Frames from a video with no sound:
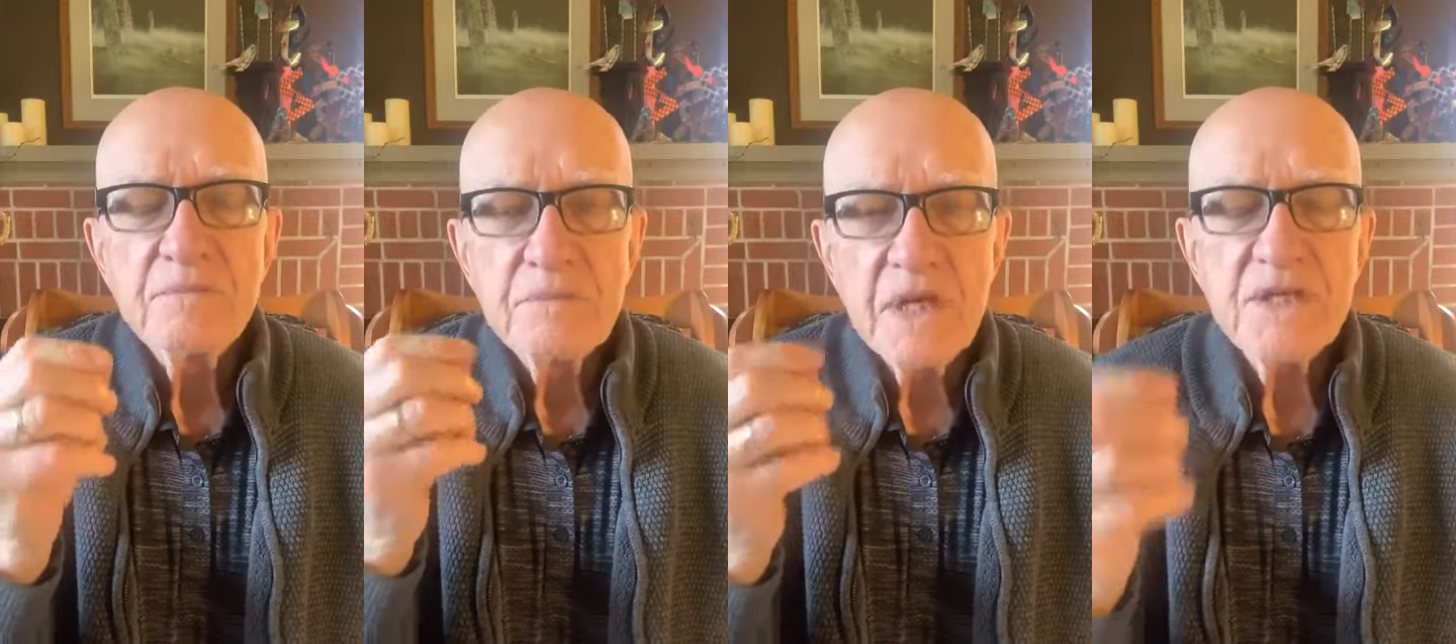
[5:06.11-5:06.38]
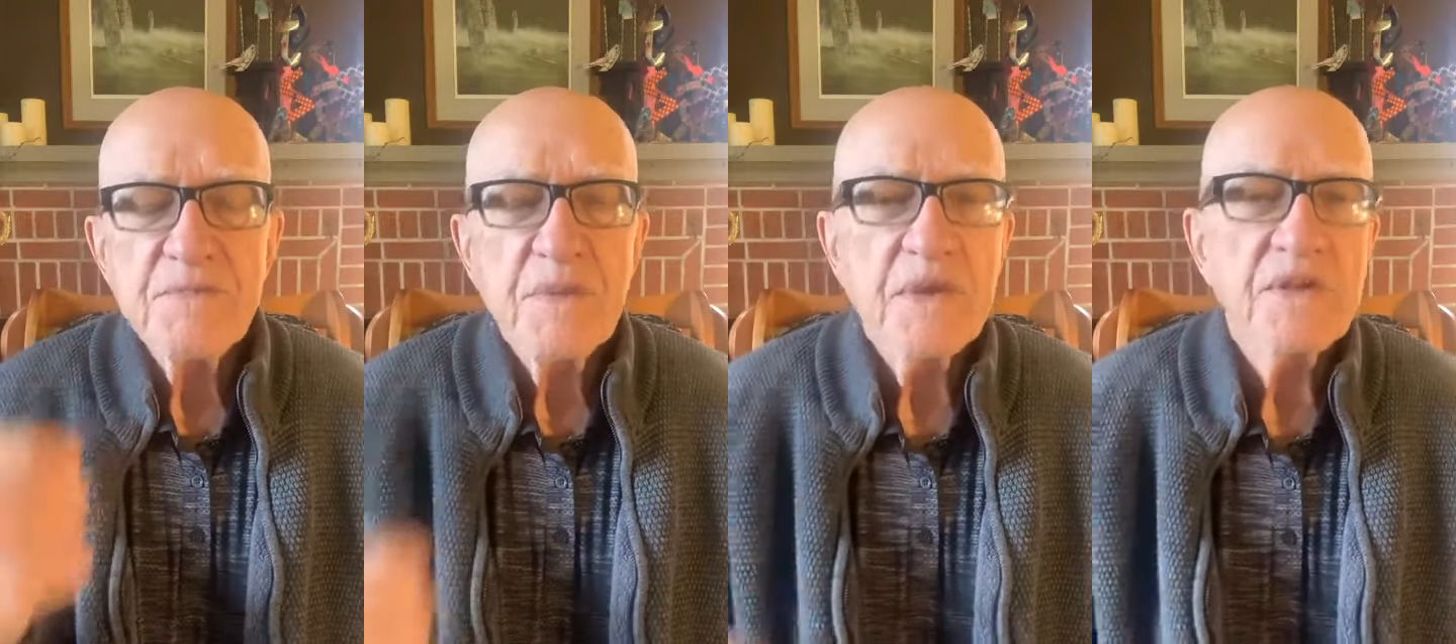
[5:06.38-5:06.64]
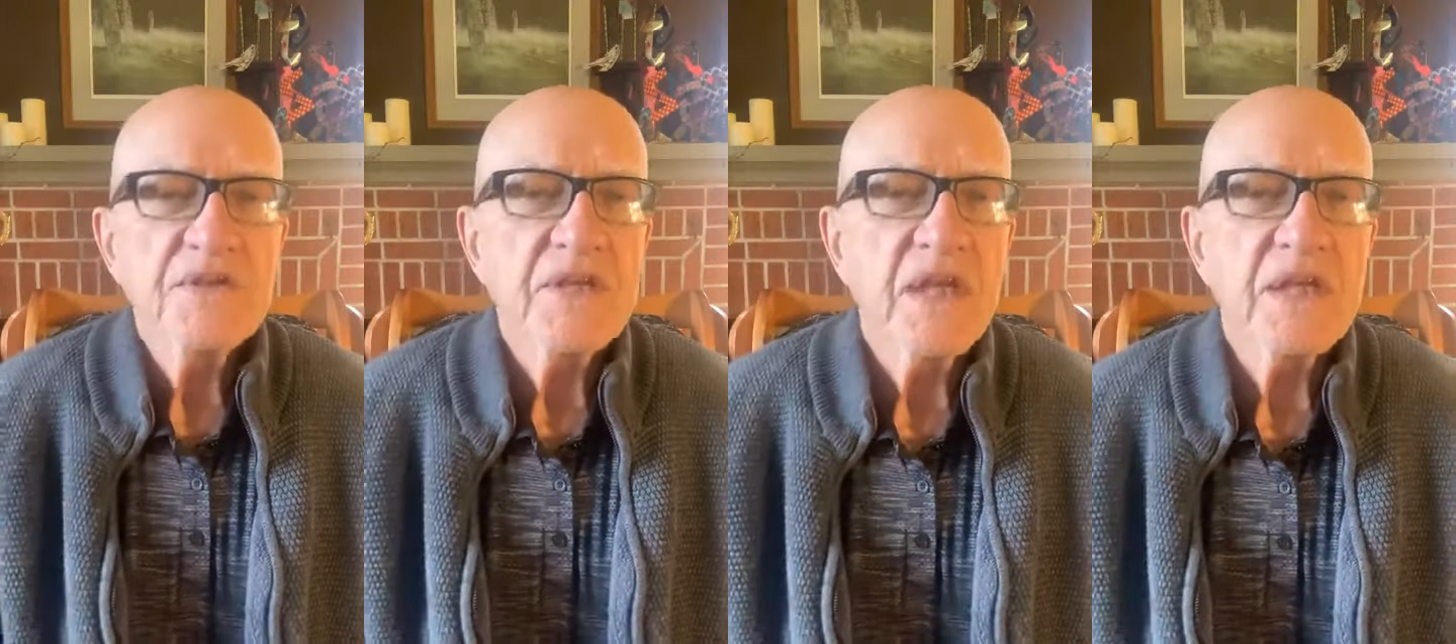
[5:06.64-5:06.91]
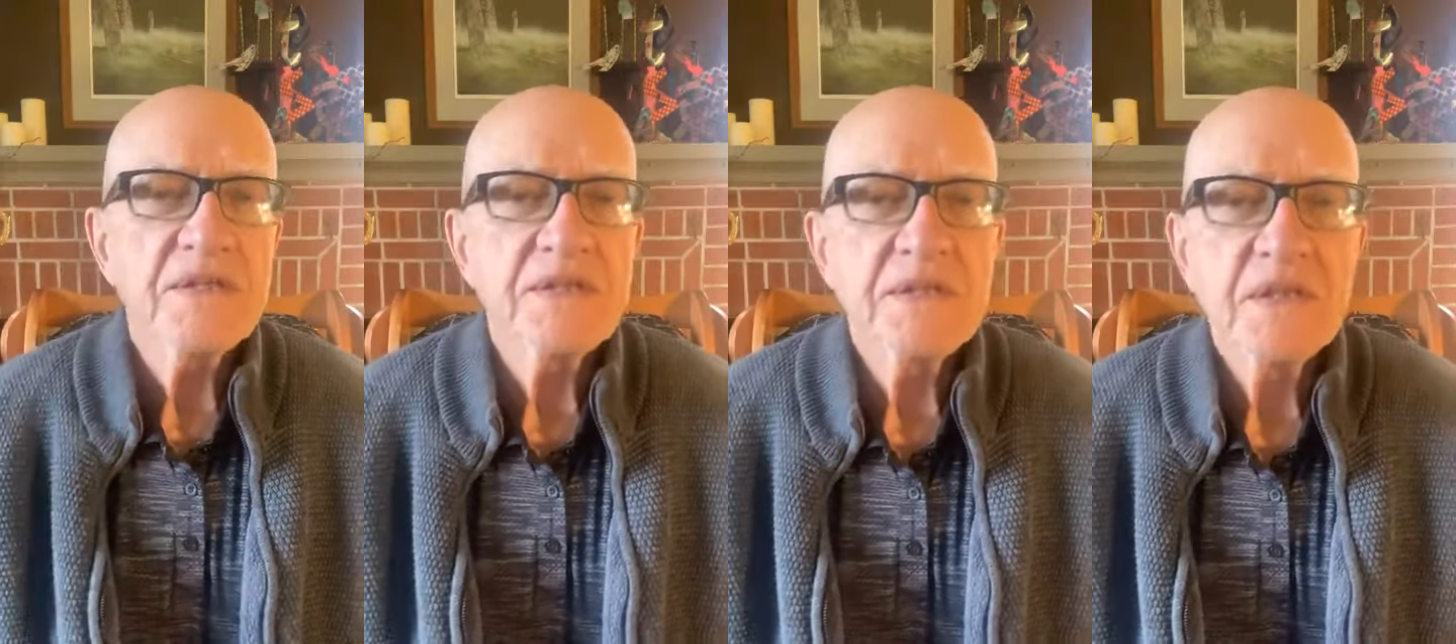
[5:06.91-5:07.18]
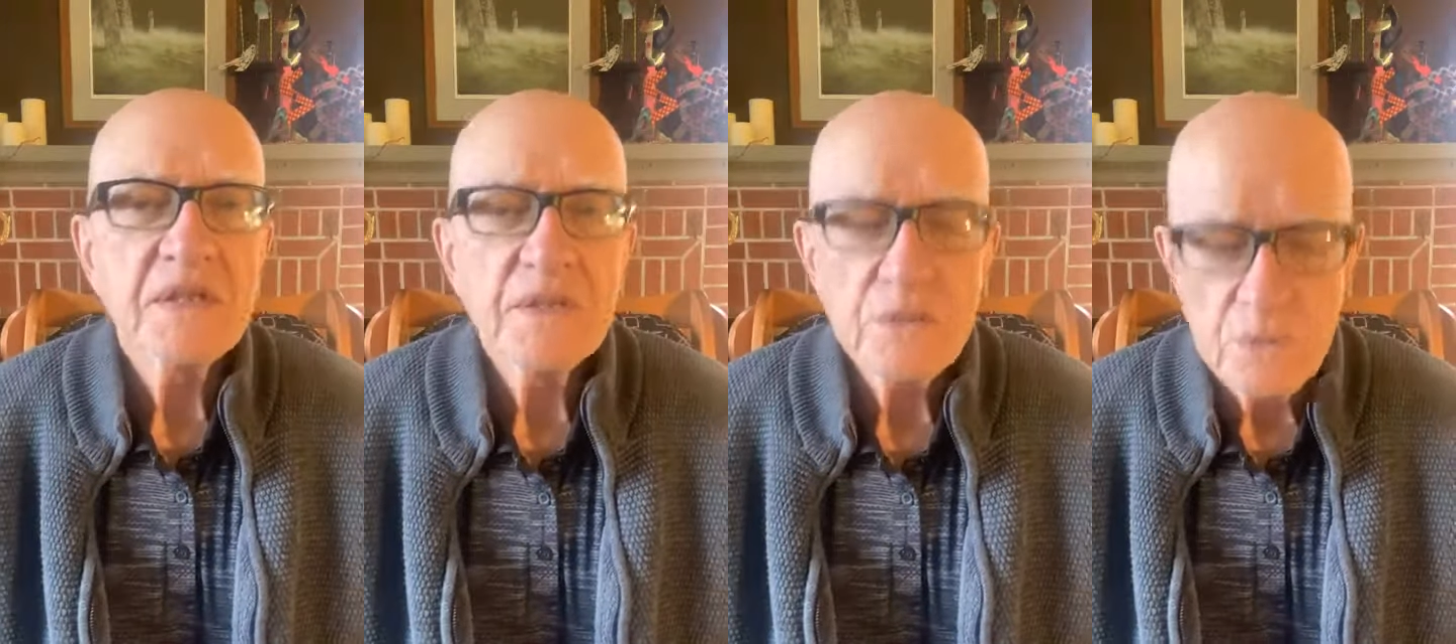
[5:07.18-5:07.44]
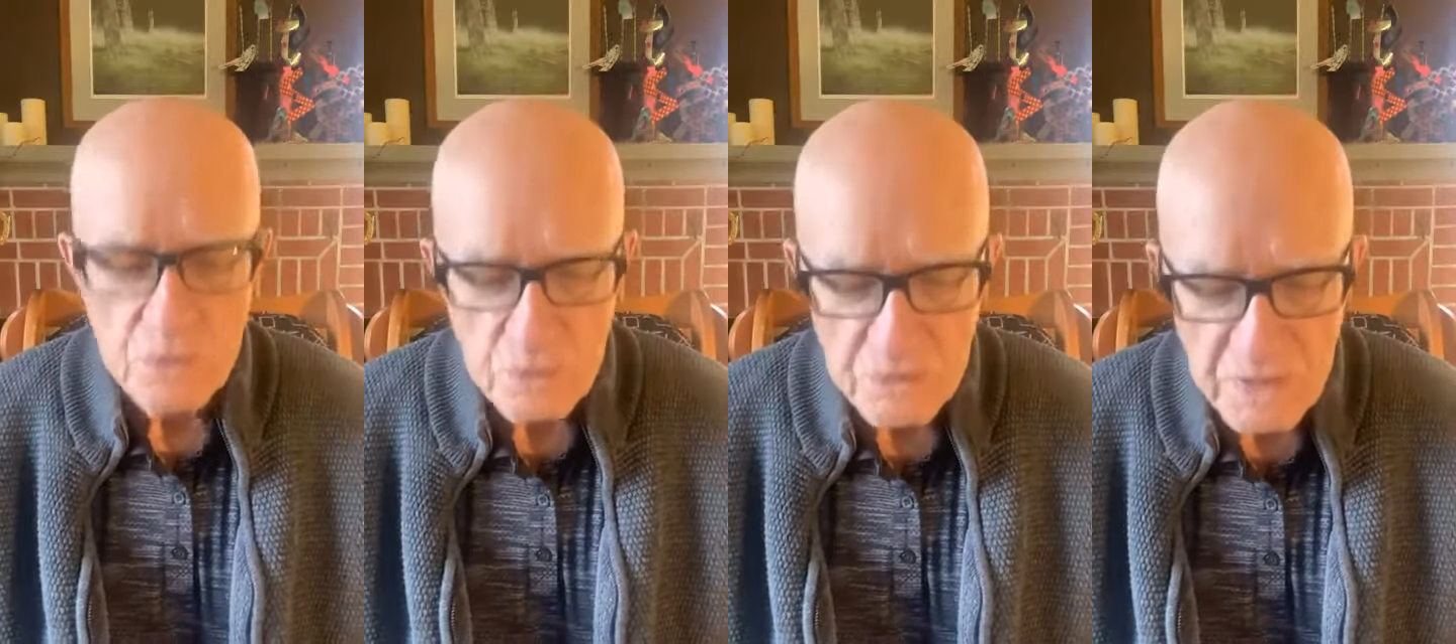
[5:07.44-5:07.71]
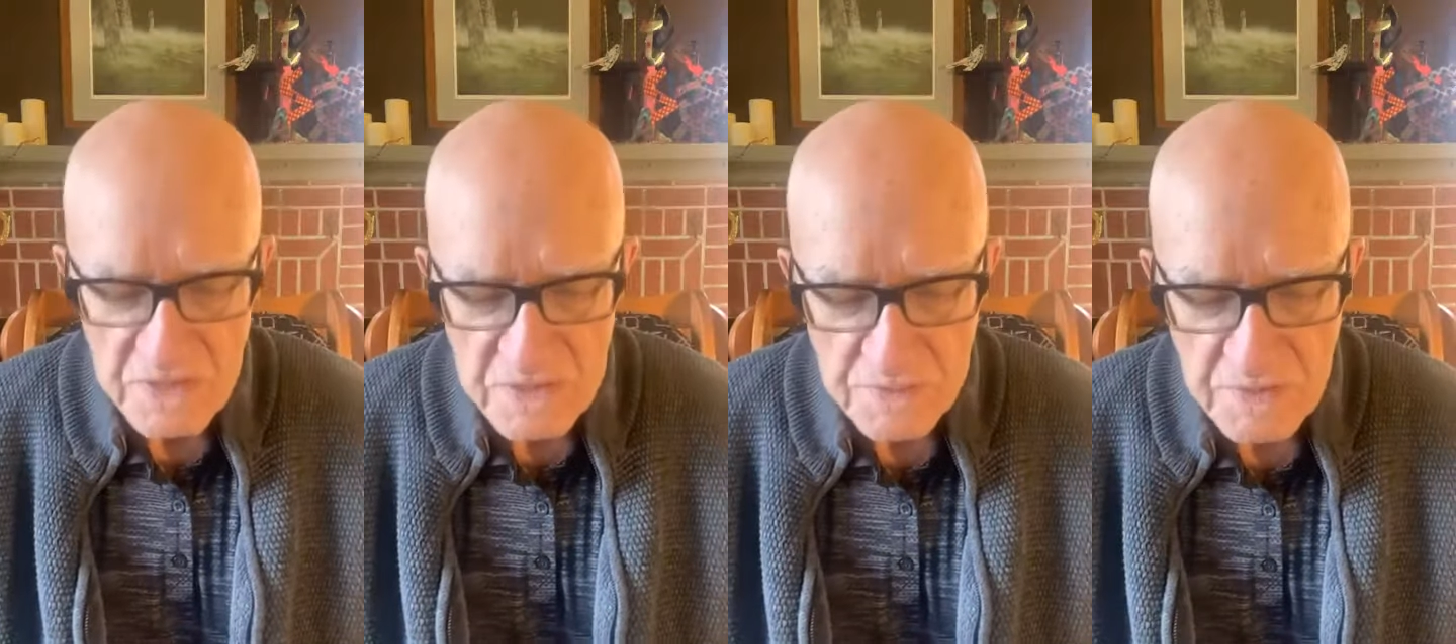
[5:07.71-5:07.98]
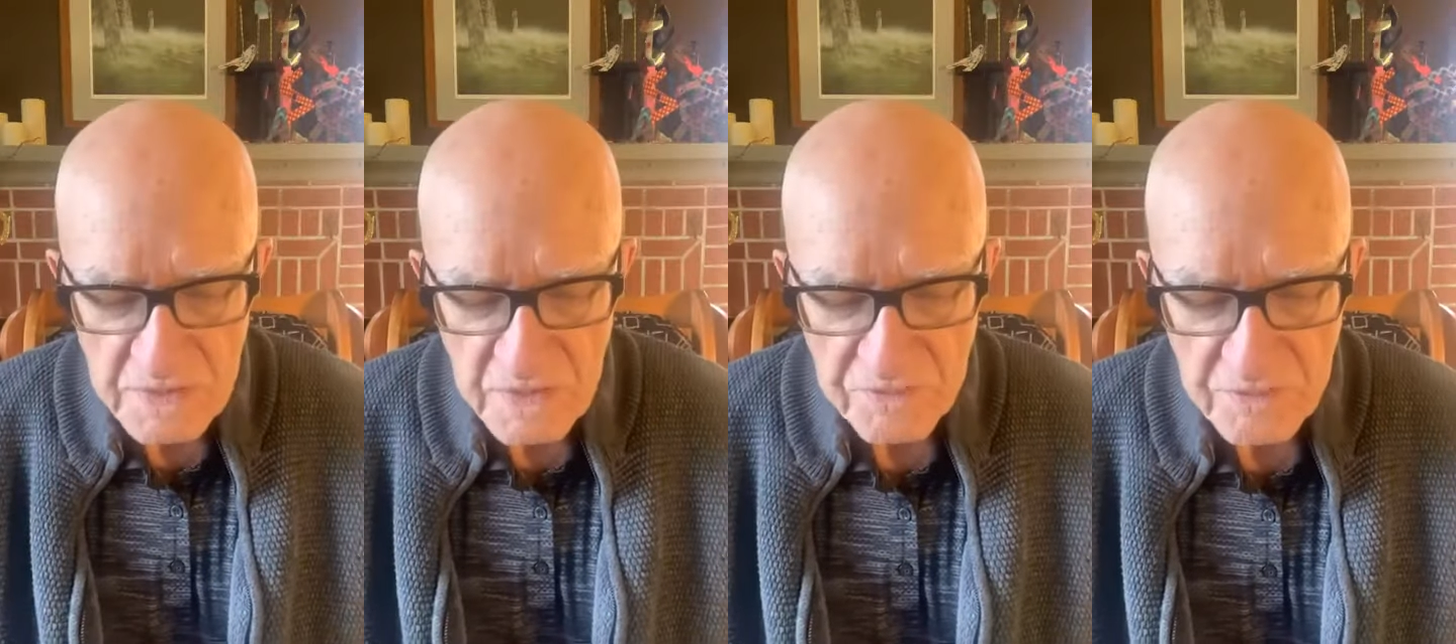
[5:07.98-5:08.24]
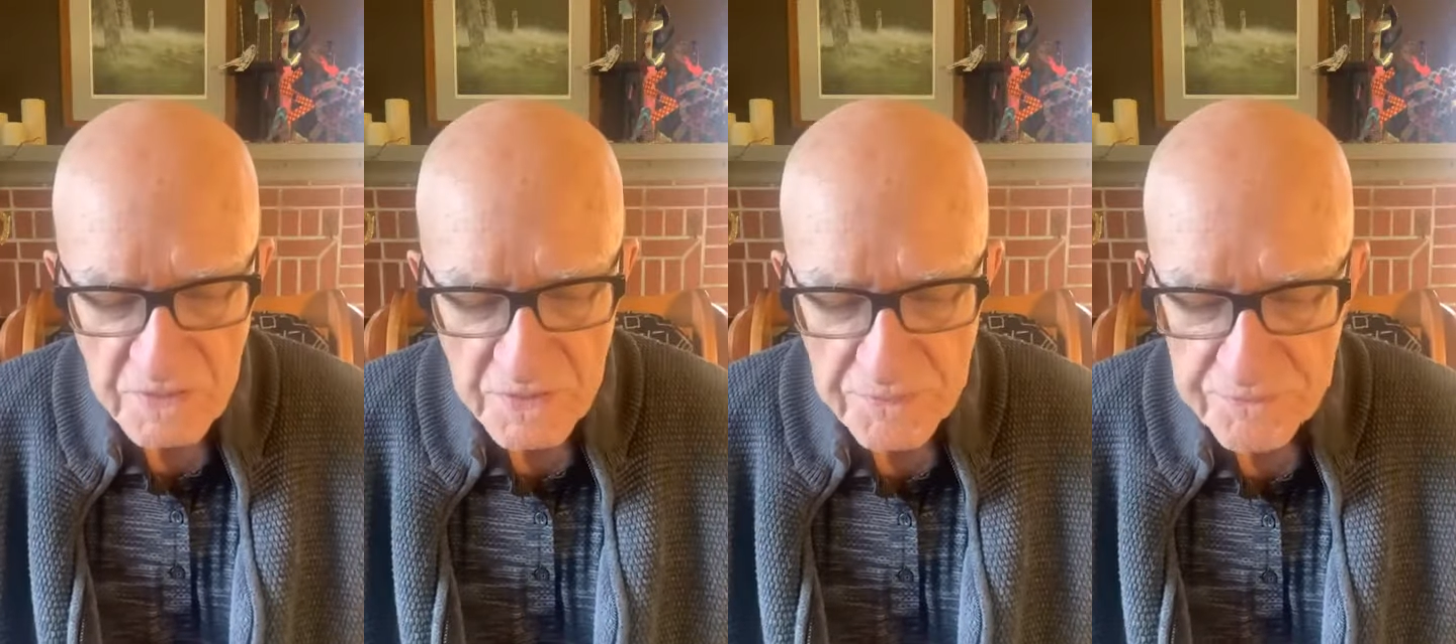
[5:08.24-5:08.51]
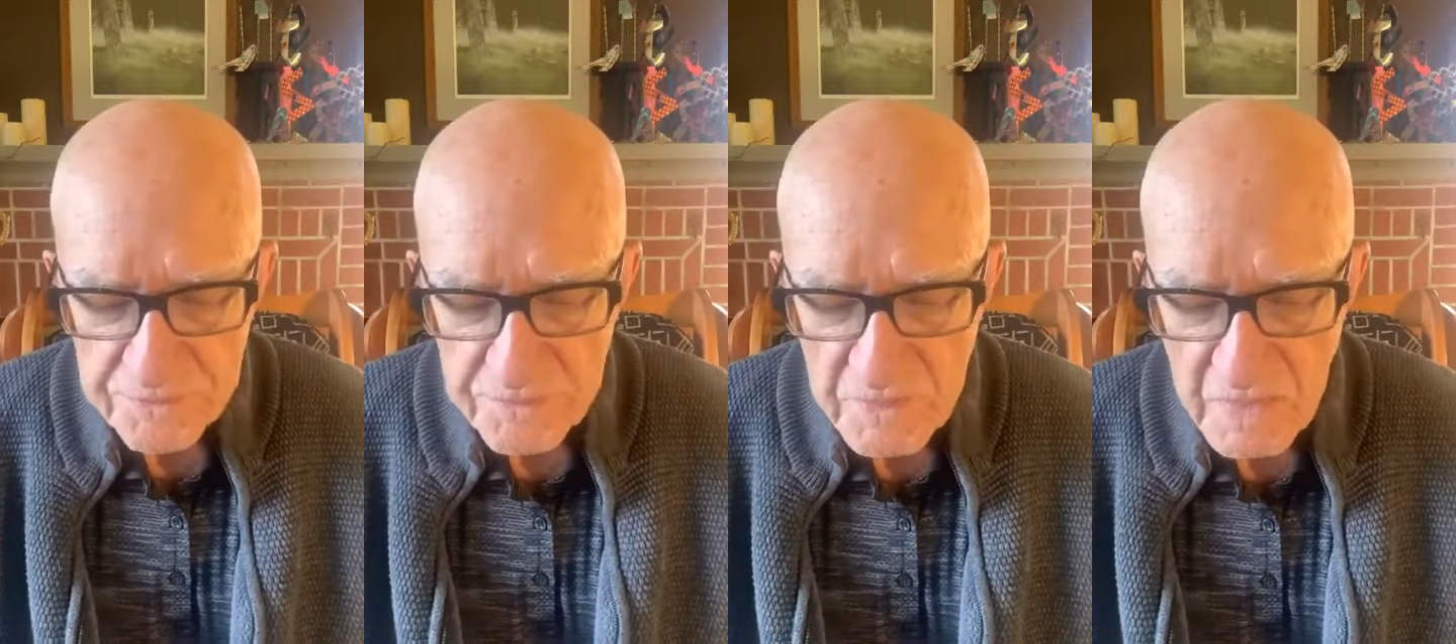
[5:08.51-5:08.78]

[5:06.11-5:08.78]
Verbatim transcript: much better chance to do things a bit differently.